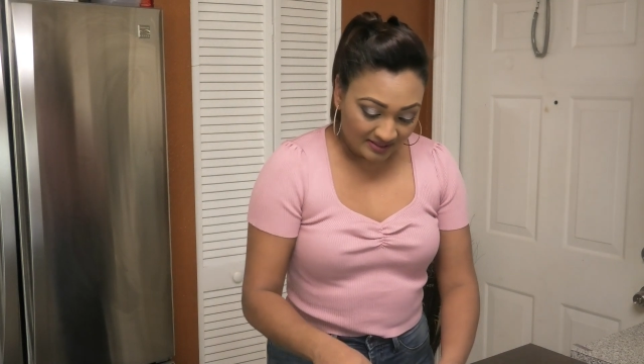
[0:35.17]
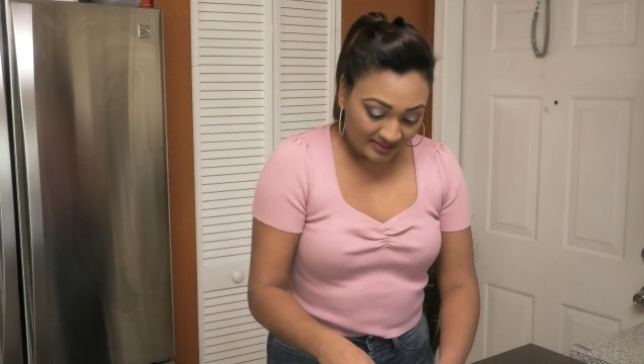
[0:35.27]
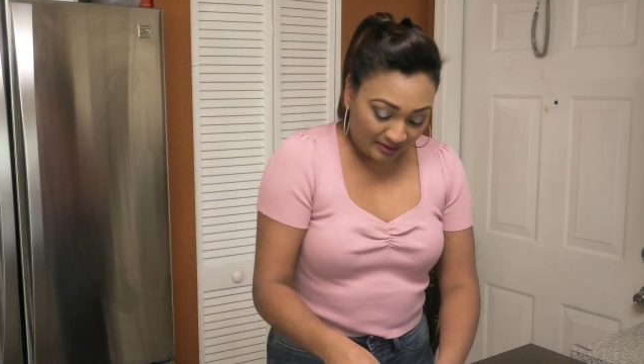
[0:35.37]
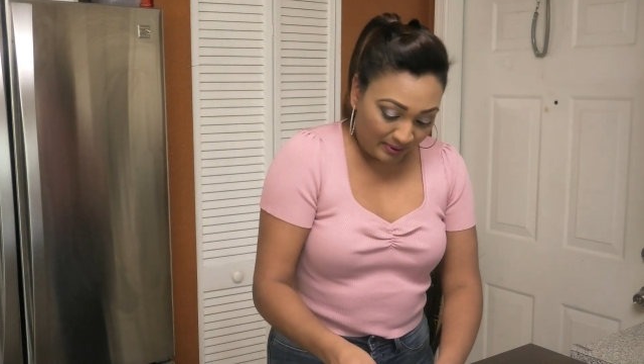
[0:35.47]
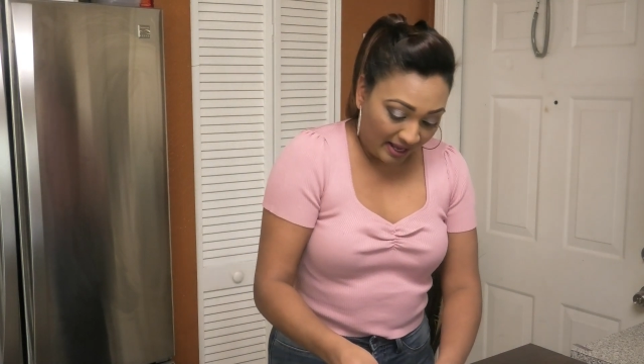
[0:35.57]

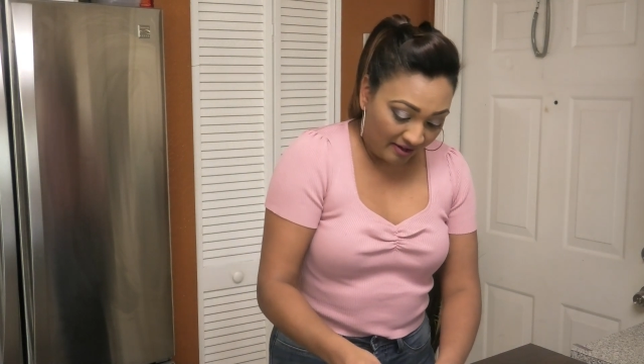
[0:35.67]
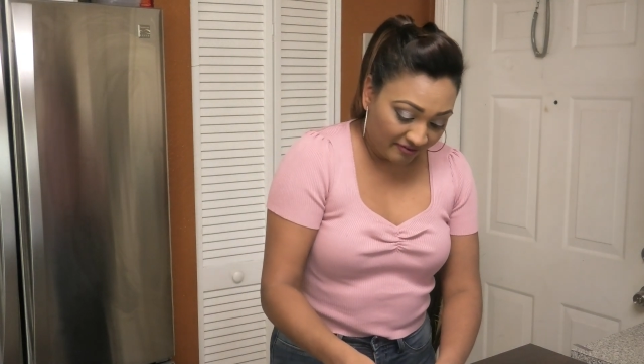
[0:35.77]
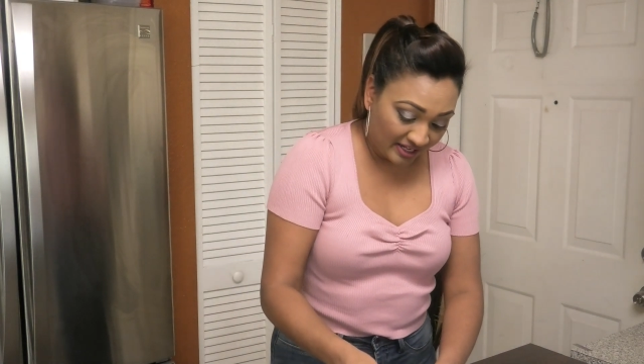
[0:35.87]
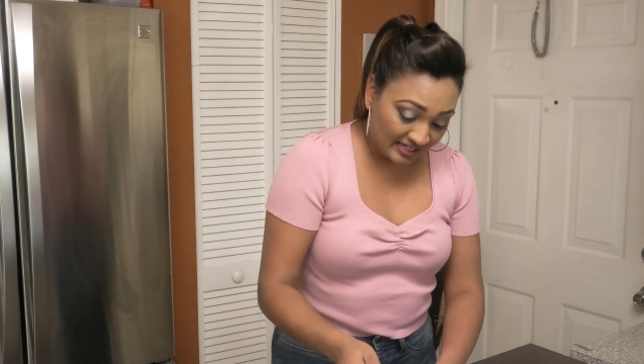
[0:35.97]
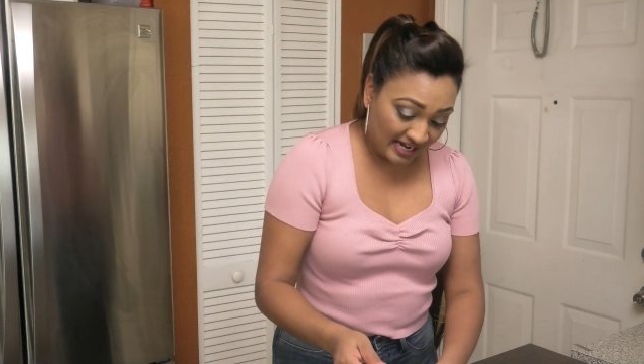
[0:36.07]
Then we have
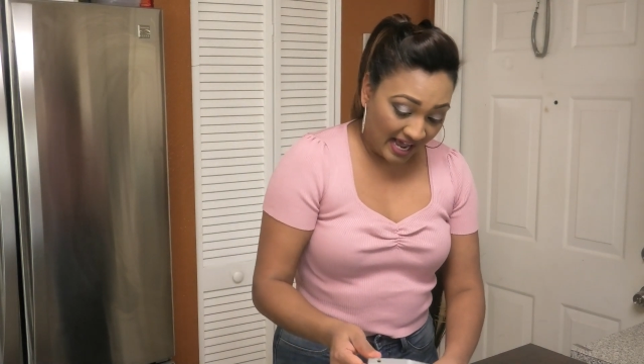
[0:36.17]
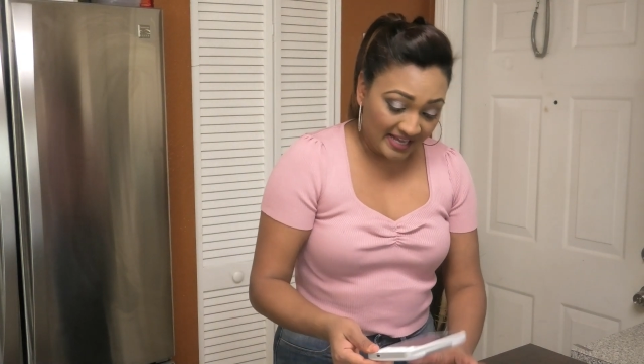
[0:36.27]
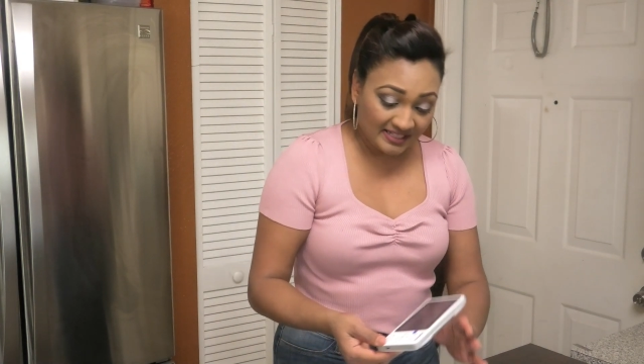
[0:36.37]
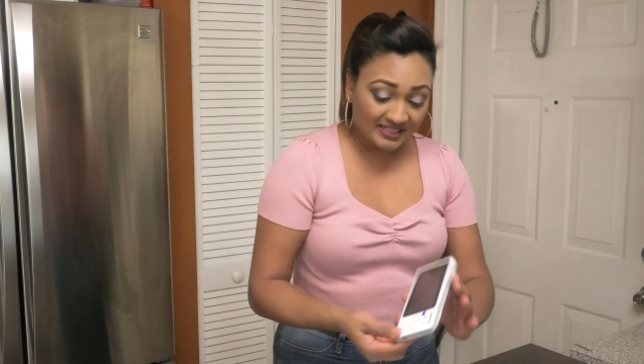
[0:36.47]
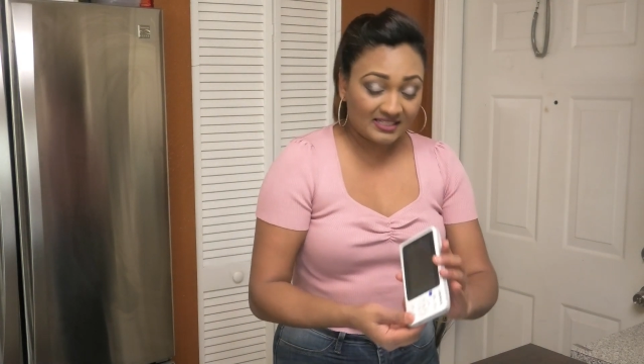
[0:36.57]
a
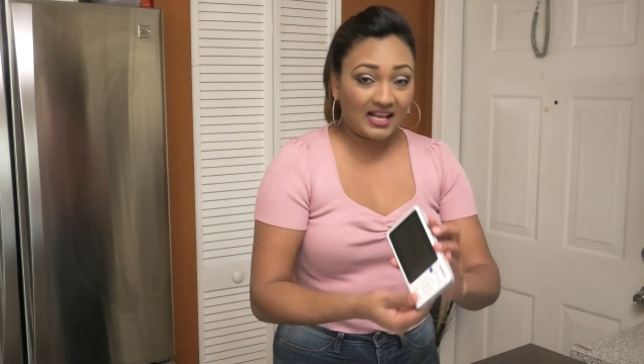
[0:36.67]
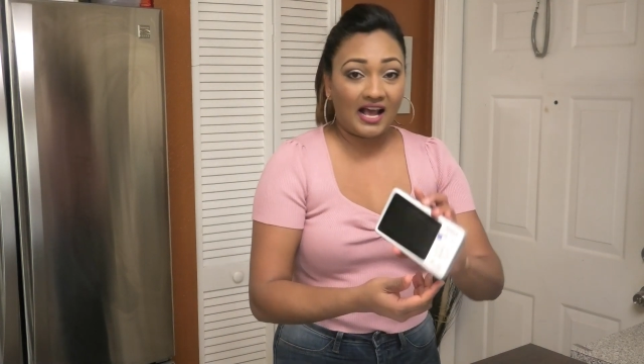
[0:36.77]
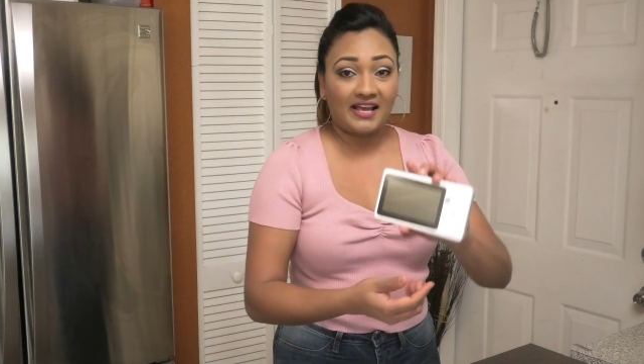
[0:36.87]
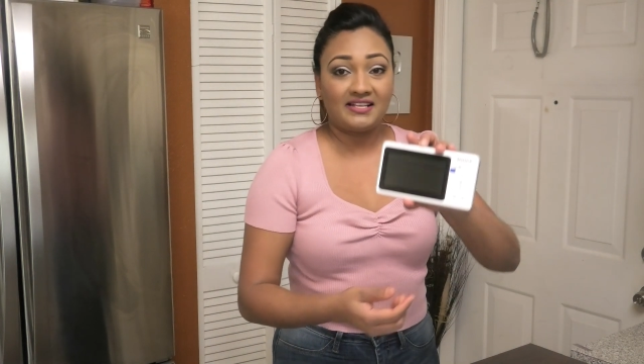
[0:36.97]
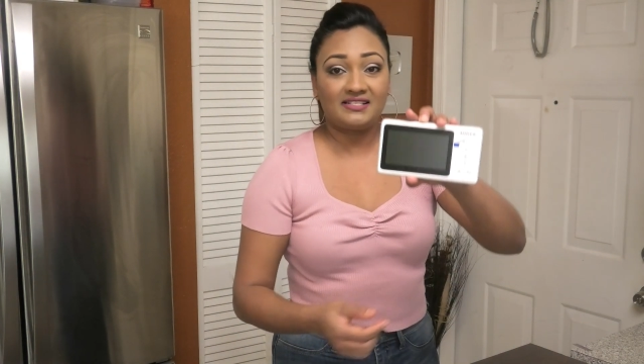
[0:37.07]
nice
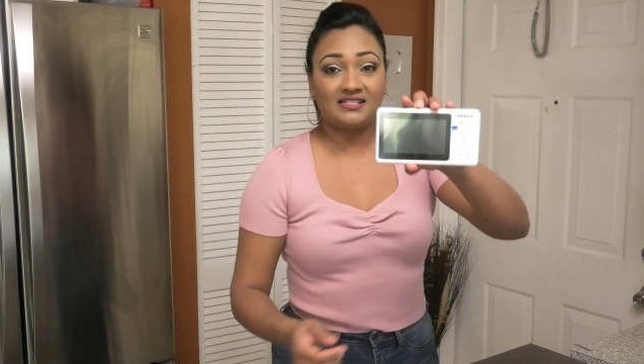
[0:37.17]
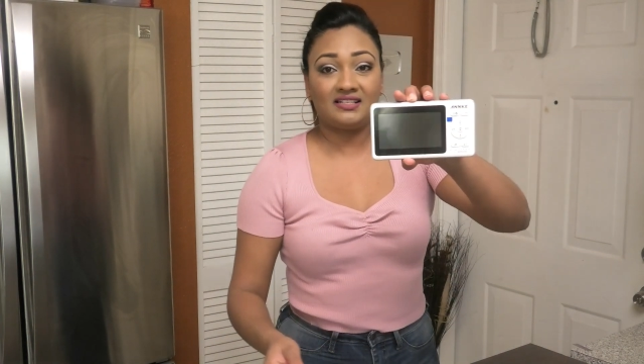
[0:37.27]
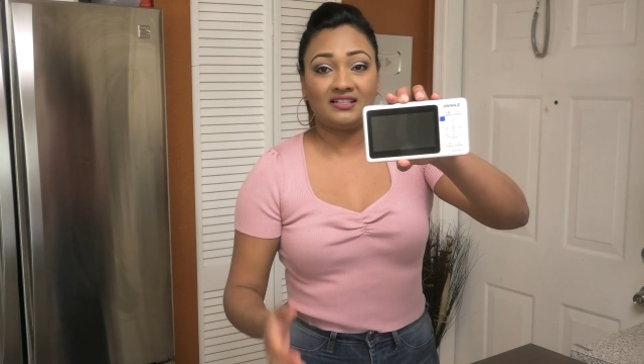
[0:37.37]
size